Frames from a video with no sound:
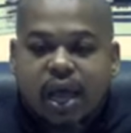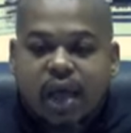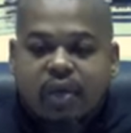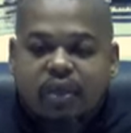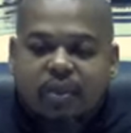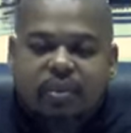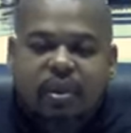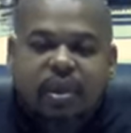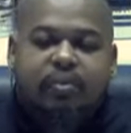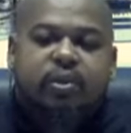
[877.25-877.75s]
and
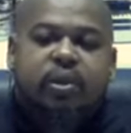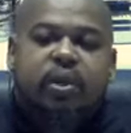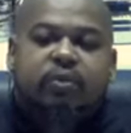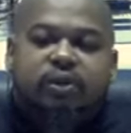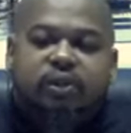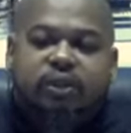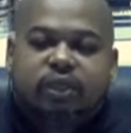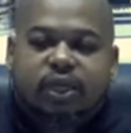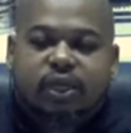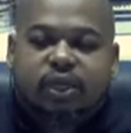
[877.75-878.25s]
the people that
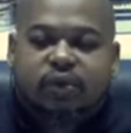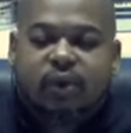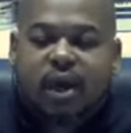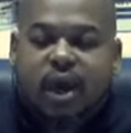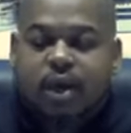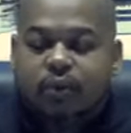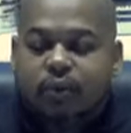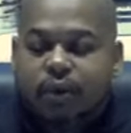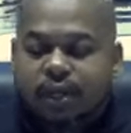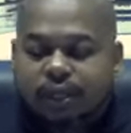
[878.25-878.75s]
were standing
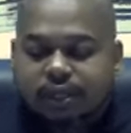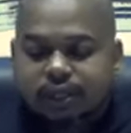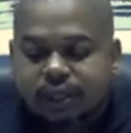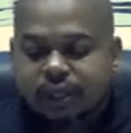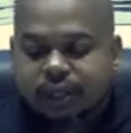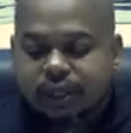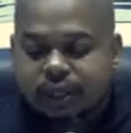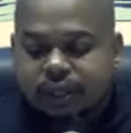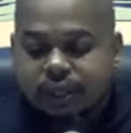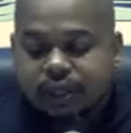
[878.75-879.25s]
around
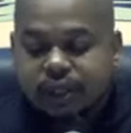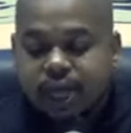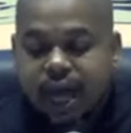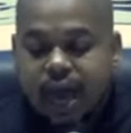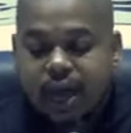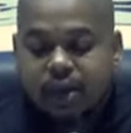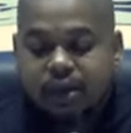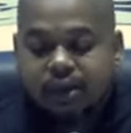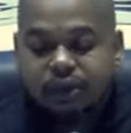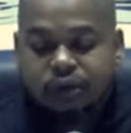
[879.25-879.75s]
witnessing this
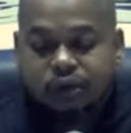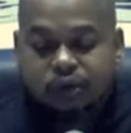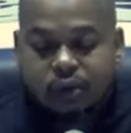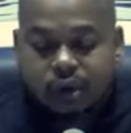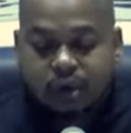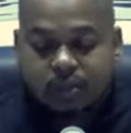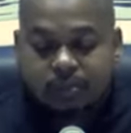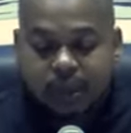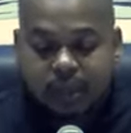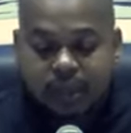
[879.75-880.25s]
entire
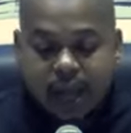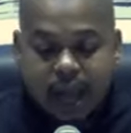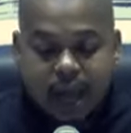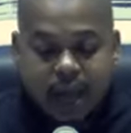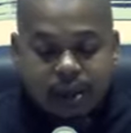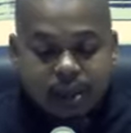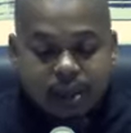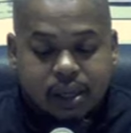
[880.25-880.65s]
story play out.